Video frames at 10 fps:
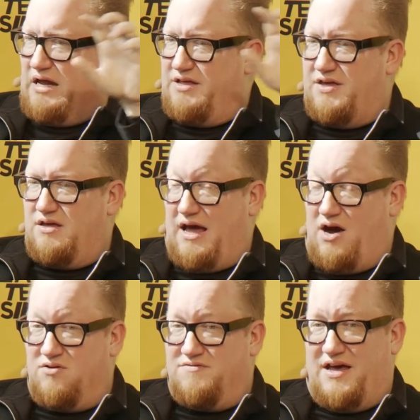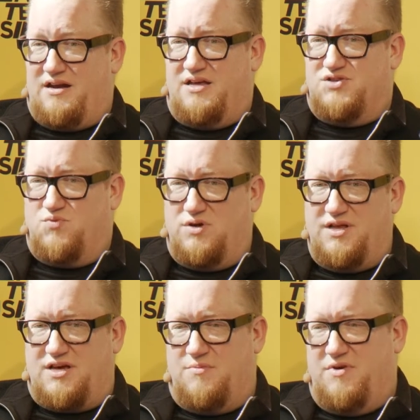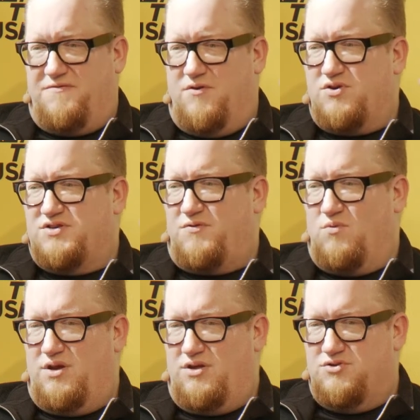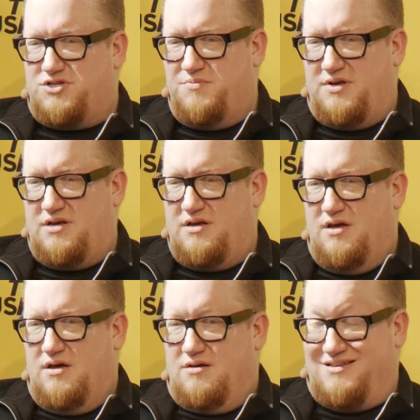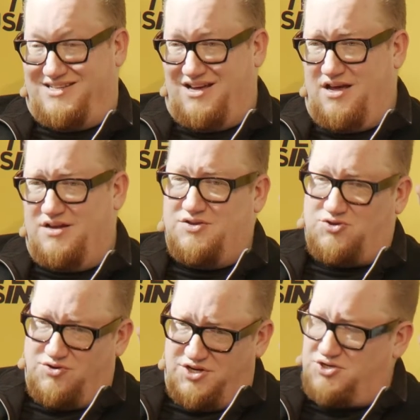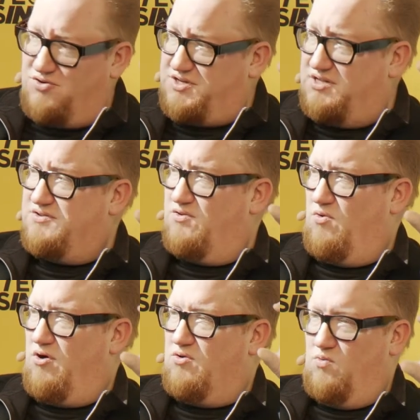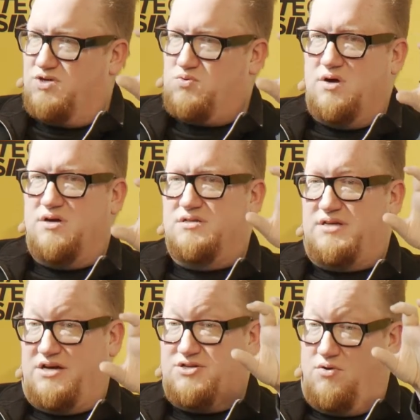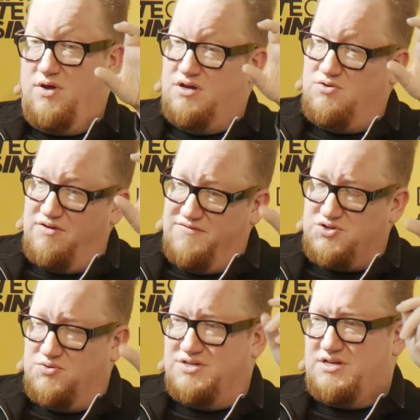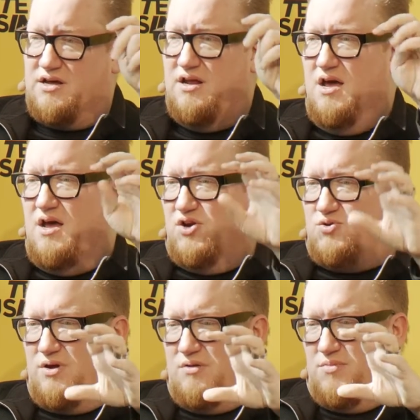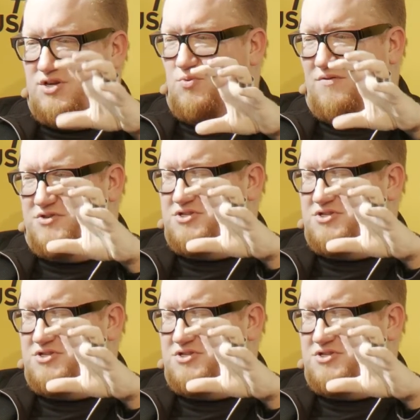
And I think out of that has really come a focus for what used to be design in the traditional sense of the word, which was actually going in and doing visual design, to a much more of a